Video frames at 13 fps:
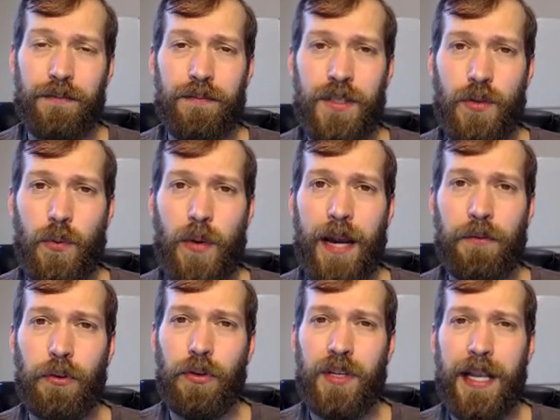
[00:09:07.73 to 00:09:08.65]
So we have to
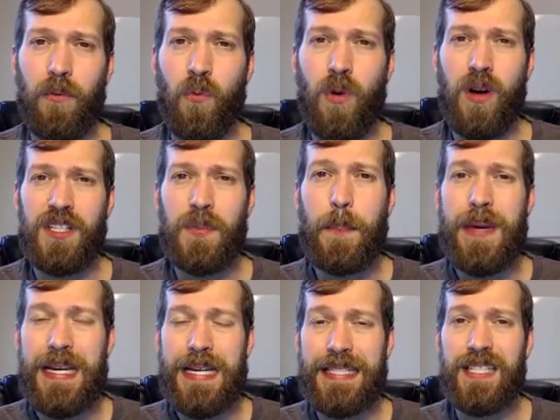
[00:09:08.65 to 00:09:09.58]
look at what's
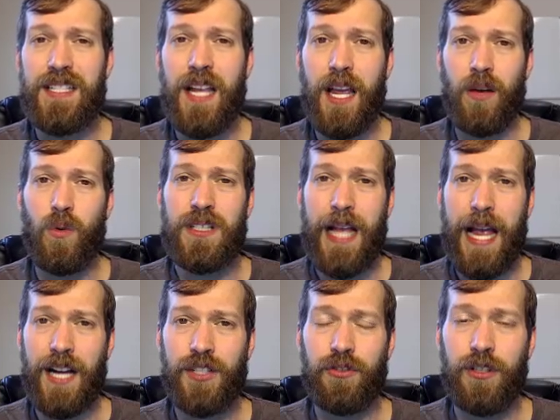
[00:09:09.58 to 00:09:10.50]
being said, what's
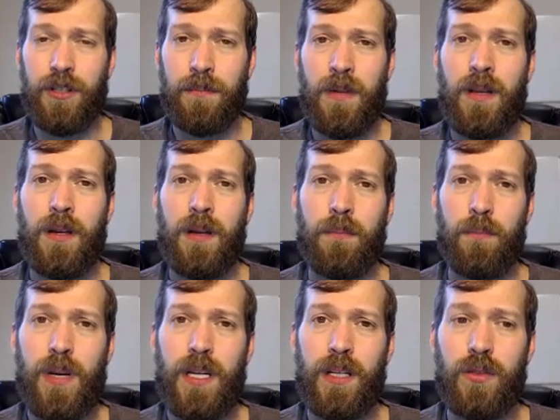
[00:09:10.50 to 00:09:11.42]
actually
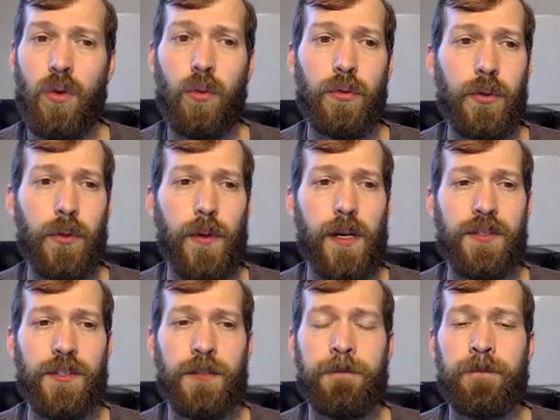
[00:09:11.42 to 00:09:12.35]
being told to us.